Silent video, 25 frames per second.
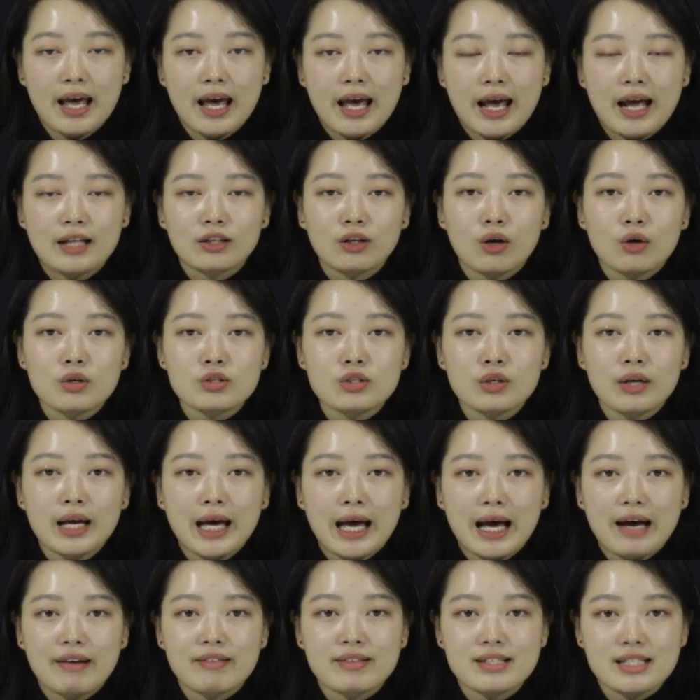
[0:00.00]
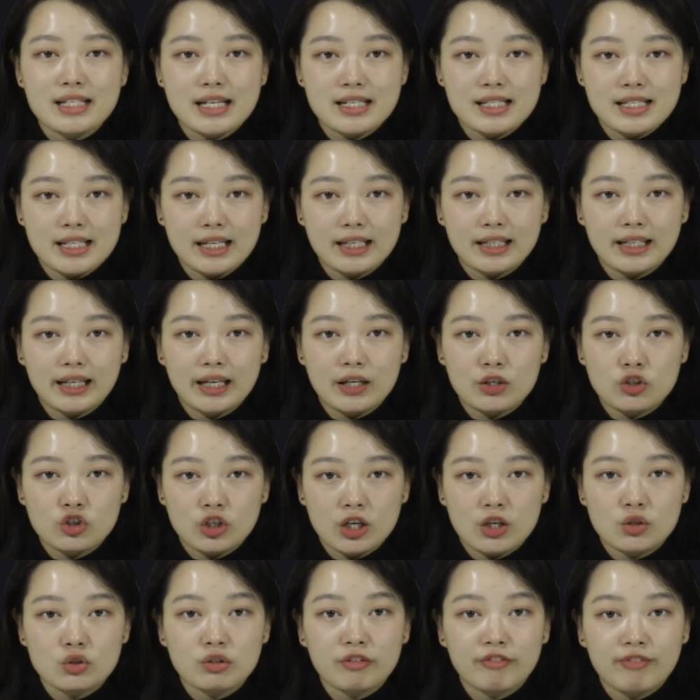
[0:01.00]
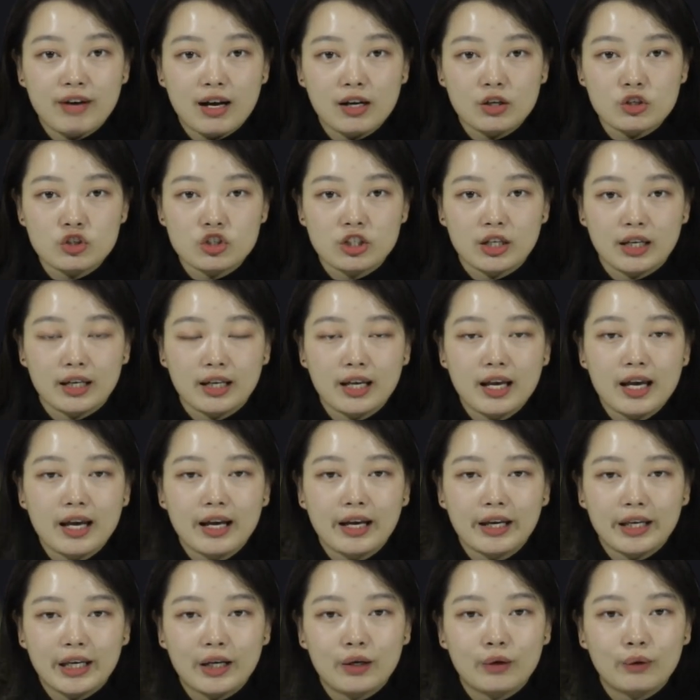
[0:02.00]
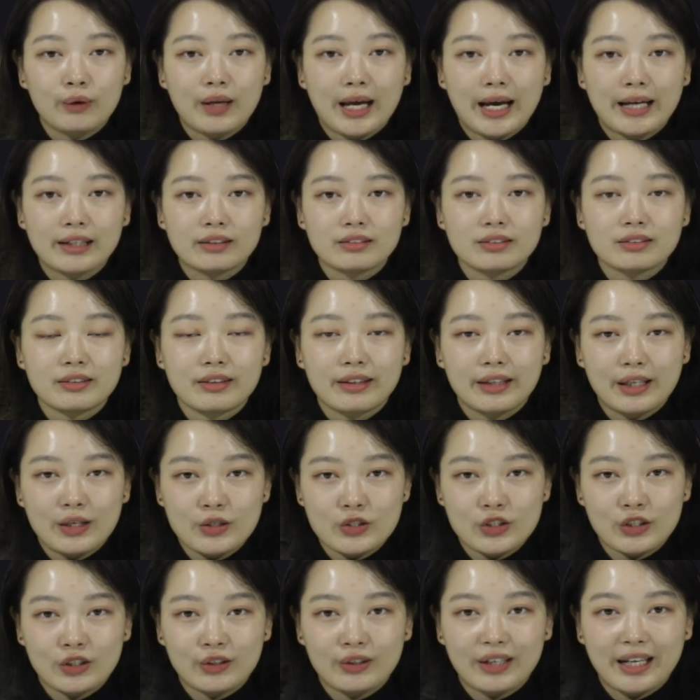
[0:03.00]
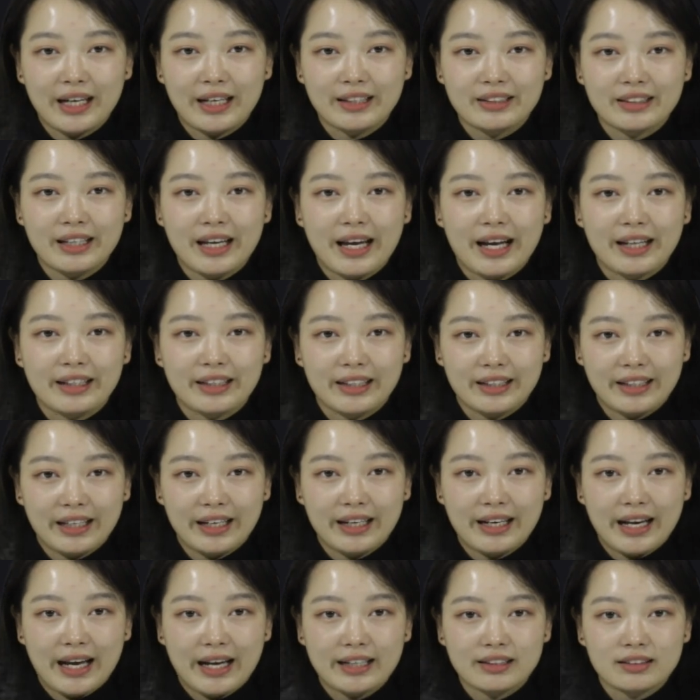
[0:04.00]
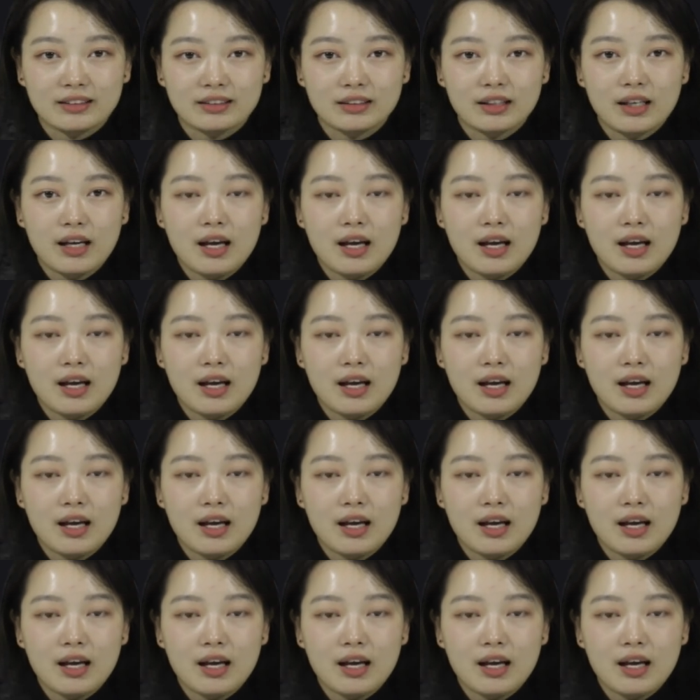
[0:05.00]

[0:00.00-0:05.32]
And also have CCT change function, yellow light, natural light, and daylight.